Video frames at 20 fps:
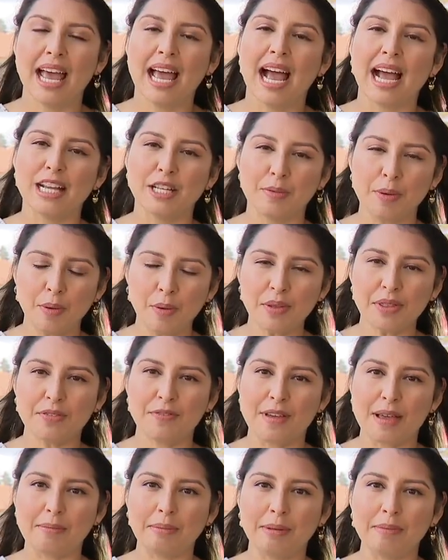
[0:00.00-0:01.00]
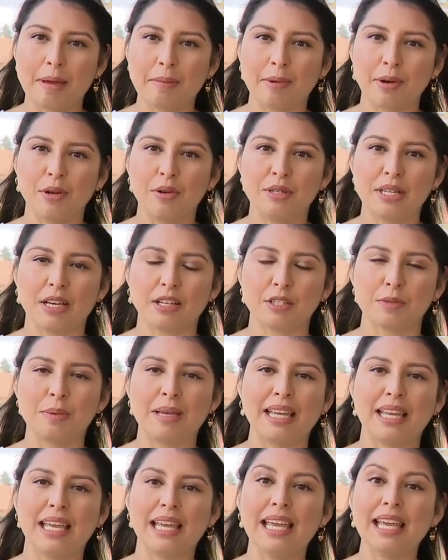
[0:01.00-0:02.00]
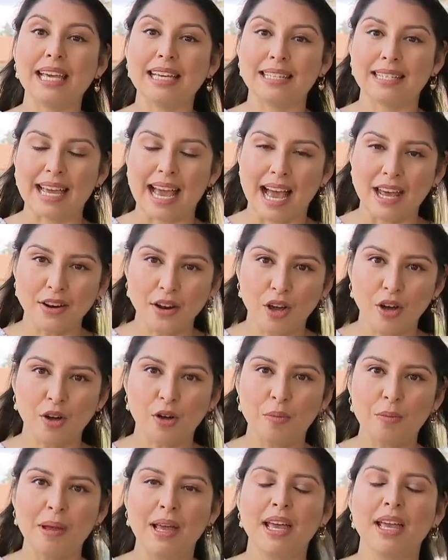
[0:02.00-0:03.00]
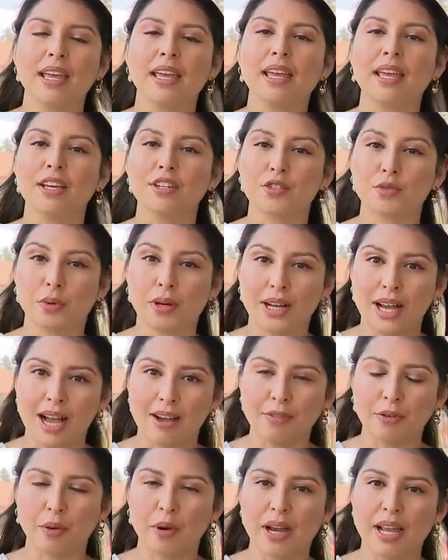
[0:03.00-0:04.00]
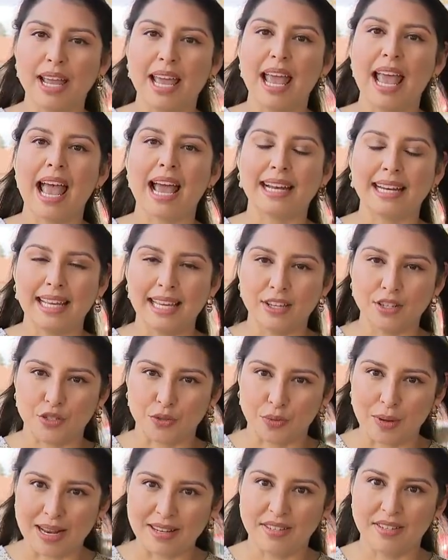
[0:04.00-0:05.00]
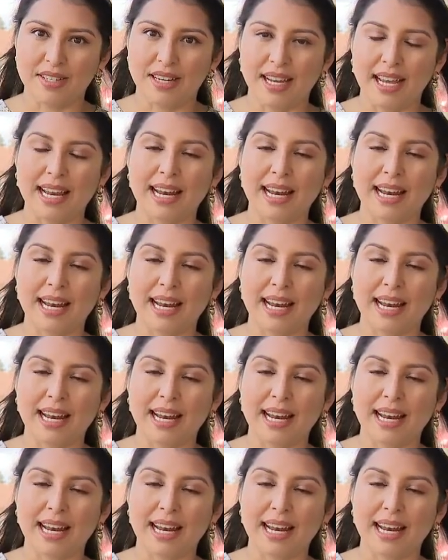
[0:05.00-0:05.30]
I spoke with a family member who tells me he is at home, he is recovering, and he is resting.